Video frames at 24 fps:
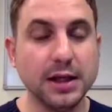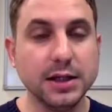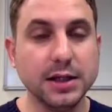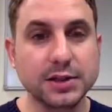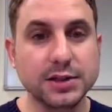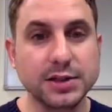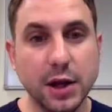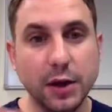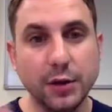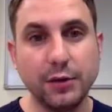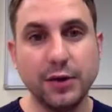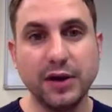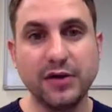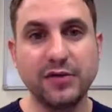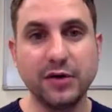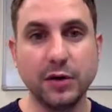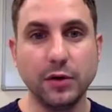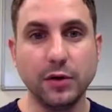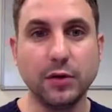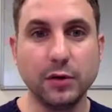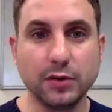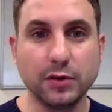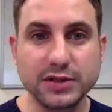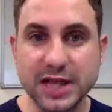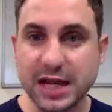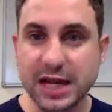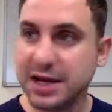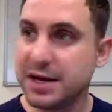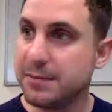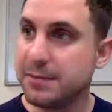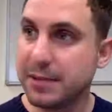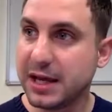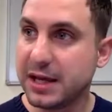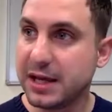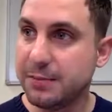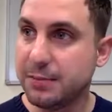So if you're
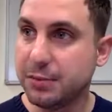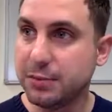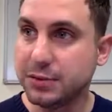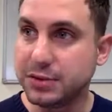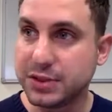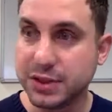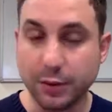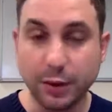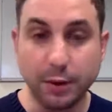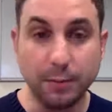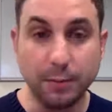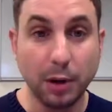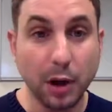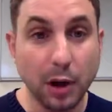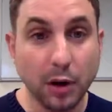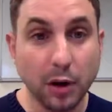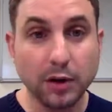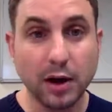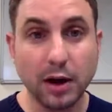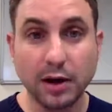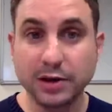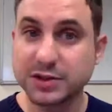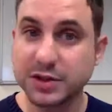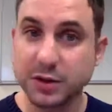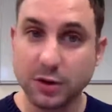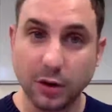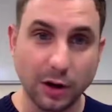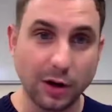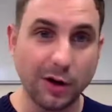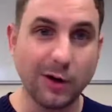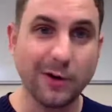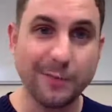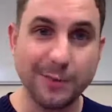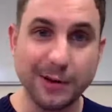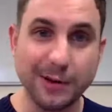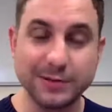sending people to a blog article, a
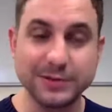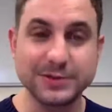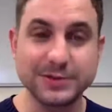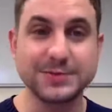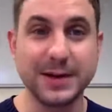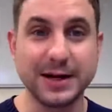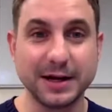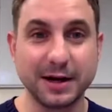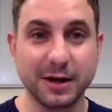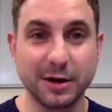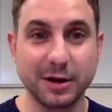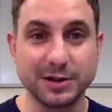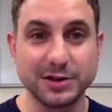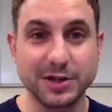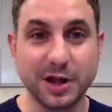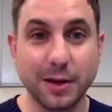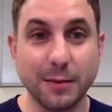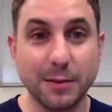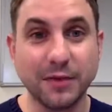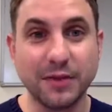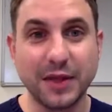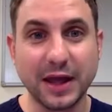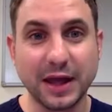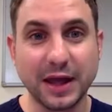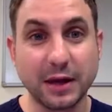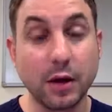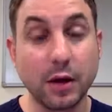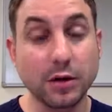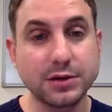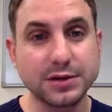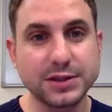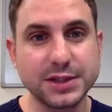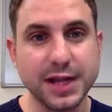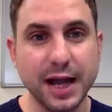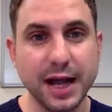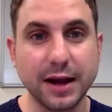lot of people spend a lot of time on their
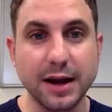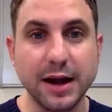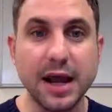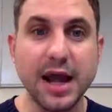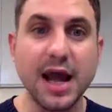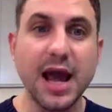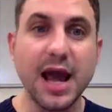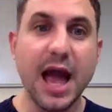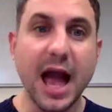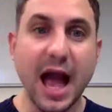content.